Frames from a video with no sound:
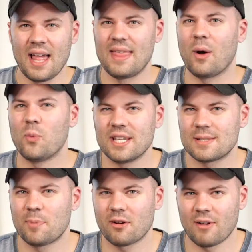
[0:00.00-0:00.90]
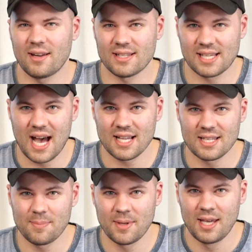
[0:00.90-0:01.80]
that we spread around as
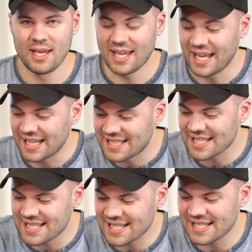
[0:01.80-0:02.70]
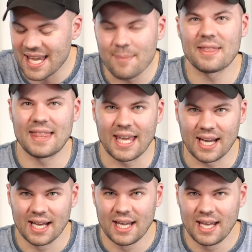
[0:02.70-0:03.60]
gossip, it does the same thing.